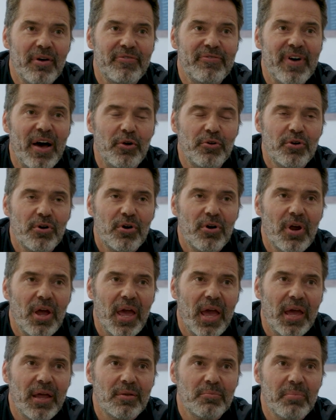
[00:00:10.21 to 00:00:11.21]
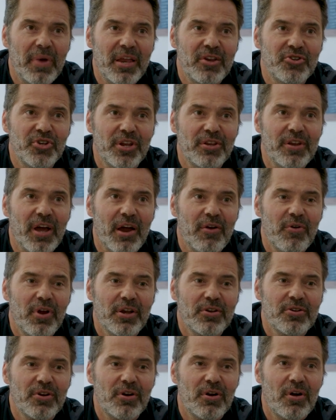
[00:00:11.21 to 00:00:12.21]
founder and managing
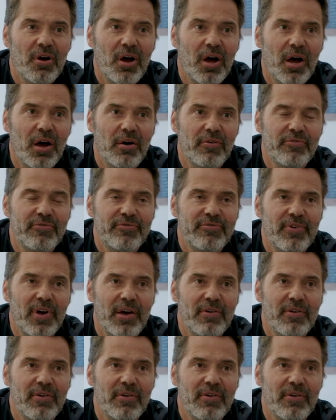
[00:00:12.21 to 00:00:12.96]
director of